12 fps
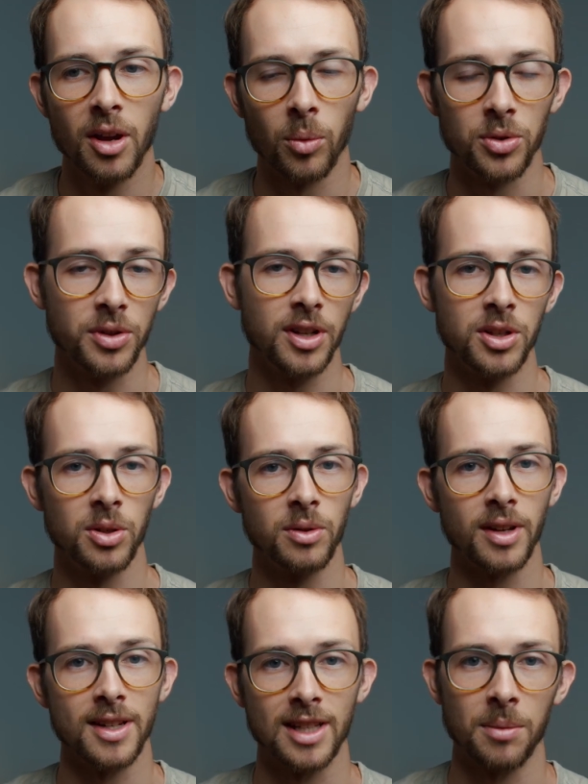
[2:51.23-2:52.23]
What you can do
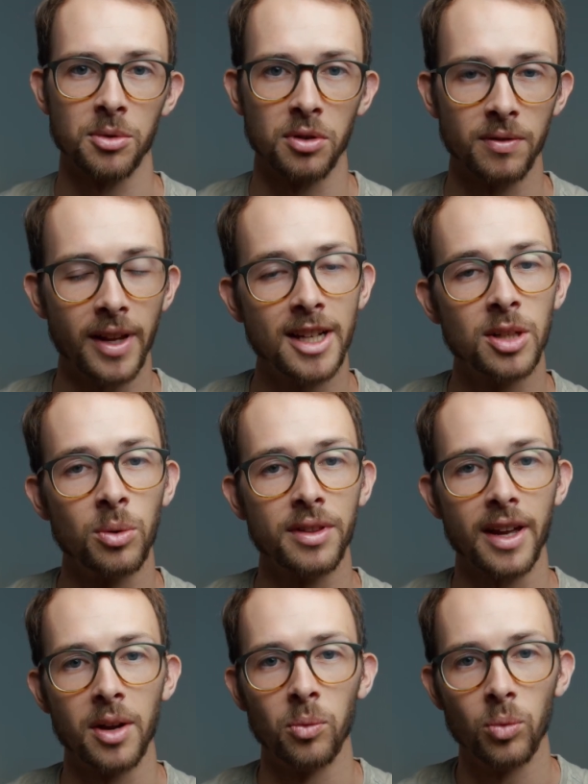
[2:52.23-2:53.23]
is set up the reflector with
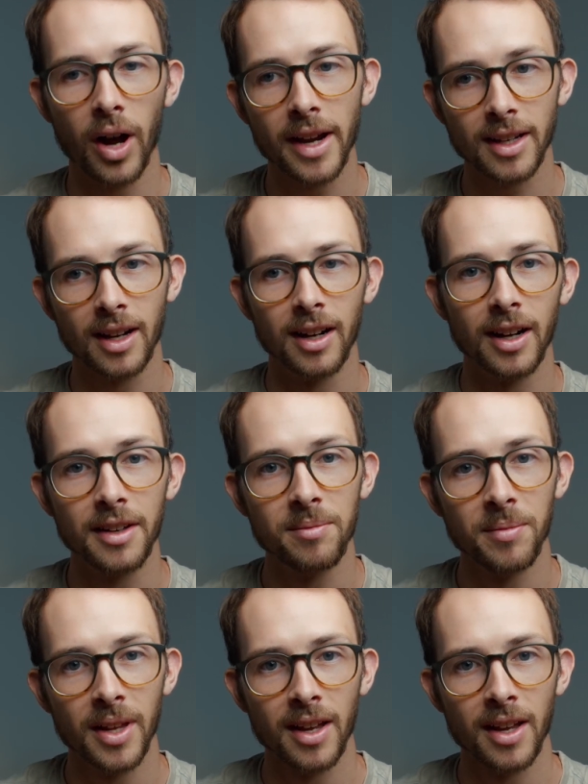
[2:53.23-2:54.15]
a white card